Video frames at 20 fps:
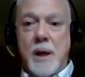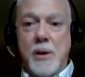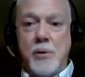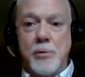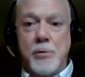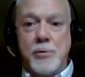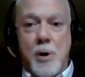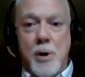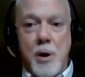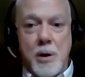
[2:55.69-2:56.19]
You're
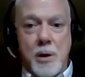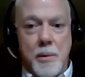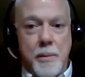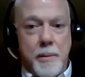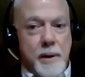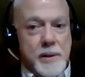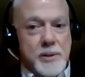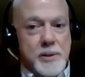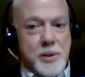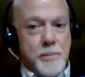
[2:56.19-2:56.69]
talking
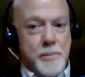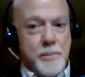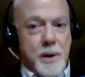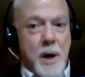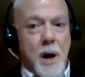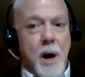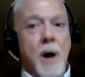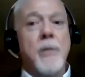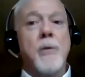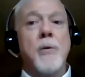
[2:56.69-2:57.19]
about something
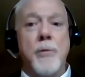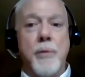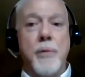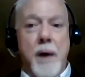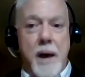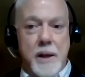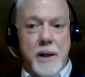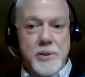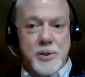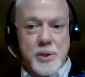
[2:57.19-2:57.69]
other
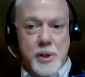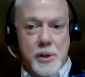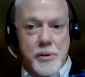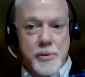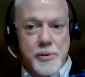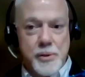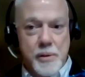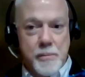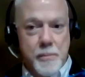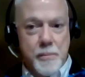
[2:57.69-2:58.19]
than
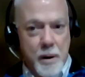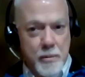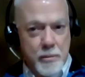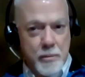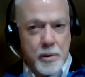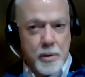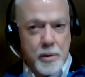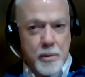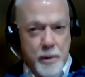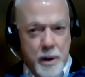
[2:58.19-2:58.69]
synergy. Am I
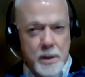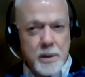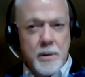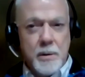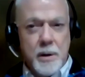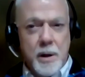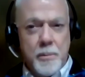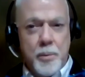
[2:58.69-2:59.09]
correct on that